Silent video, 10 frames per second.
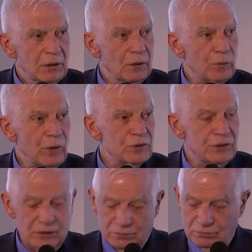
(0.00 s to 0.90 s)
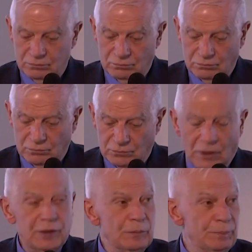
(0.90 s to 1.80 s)
and Russia,
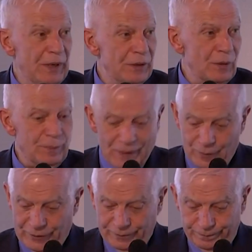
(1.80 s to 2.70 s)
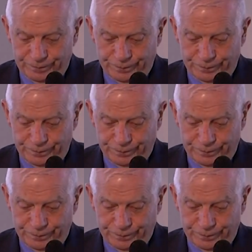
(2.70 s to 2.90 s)
an imperial power,